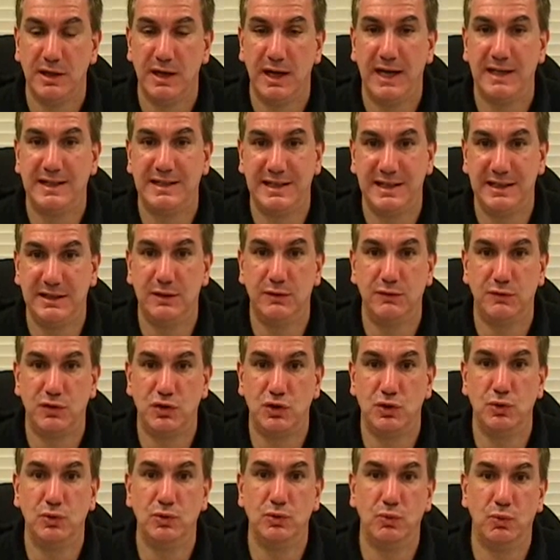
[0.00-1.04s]
at the end of
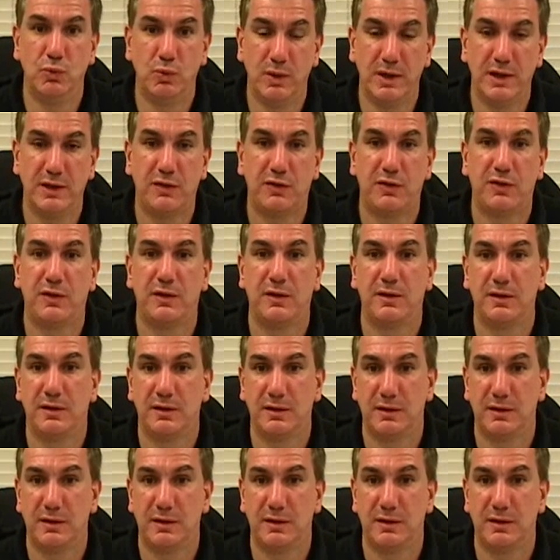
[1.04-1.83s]
June with